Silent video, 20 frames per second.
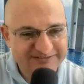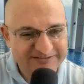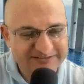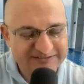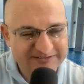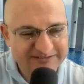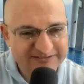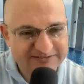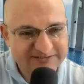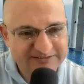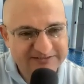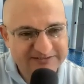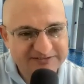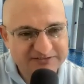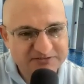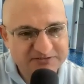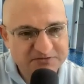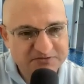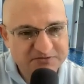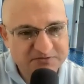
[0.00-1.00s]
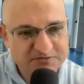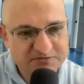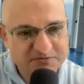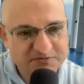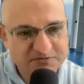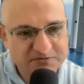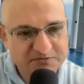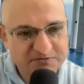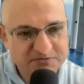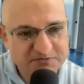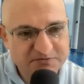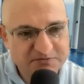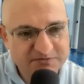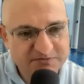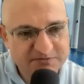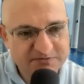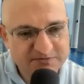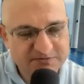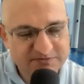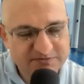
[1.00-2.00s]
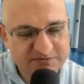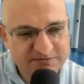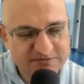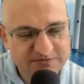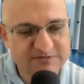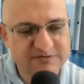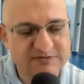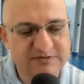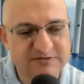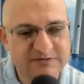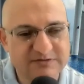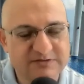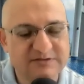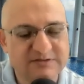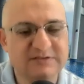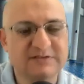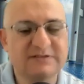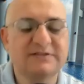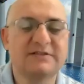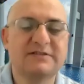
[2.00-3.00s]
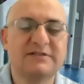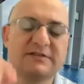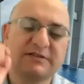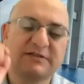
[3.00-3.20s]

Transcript: [no speech]